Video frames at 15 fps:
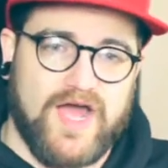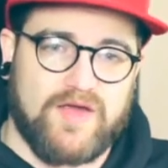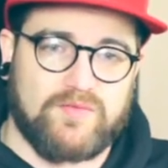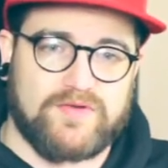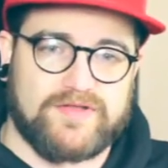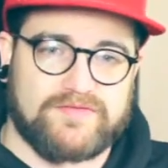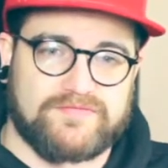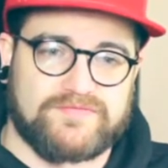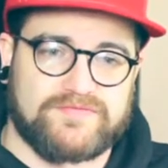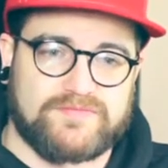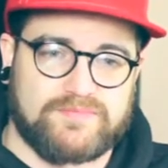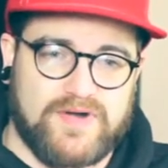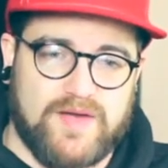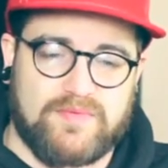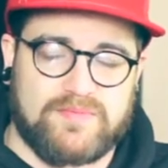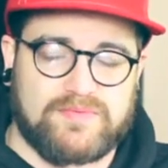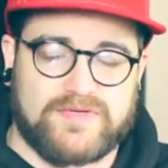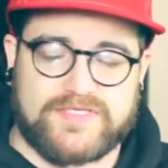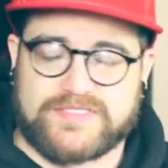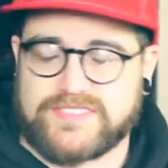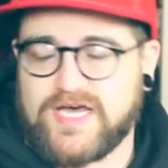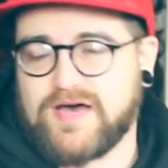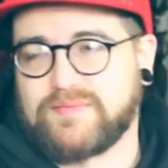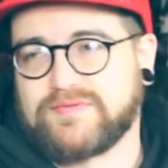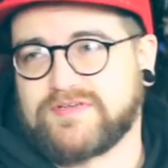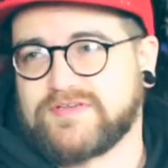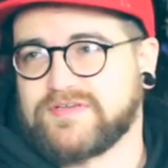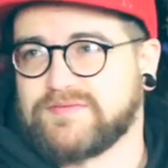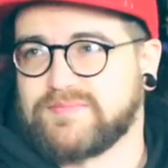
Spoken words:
I would have probably stopped,